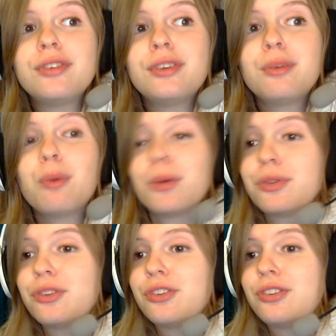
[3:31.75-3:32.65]

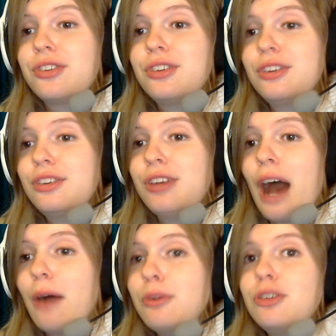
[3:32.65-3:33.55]
what
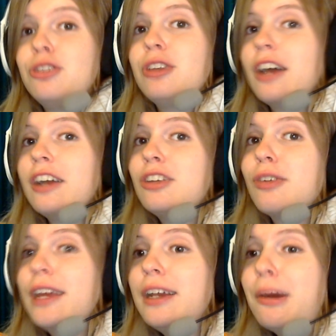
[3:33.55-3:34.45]
how should I
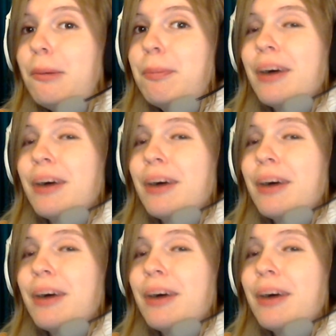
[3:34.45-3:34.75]
train a hoop?